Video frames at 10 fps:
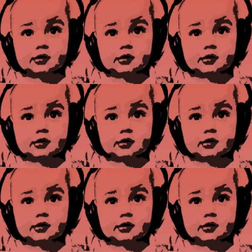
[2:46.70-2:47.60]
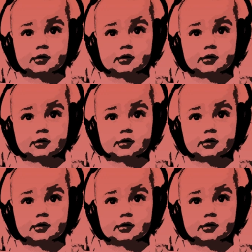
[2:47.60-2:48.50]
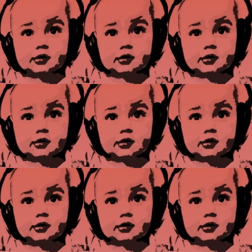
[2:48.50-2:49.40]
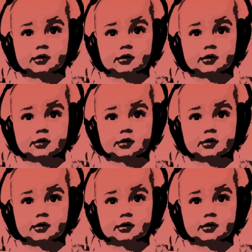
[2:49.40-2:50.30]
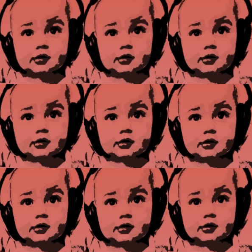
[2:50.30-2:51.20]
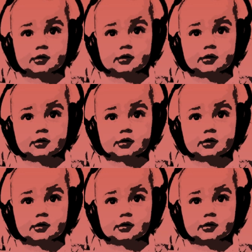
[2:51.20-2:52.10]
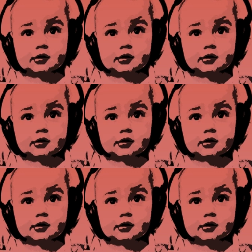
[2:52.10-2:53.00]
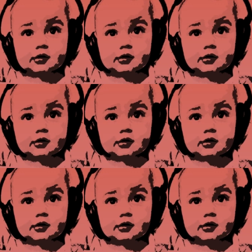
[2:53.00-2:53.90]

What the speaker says: This is a still picture; no speech is visible.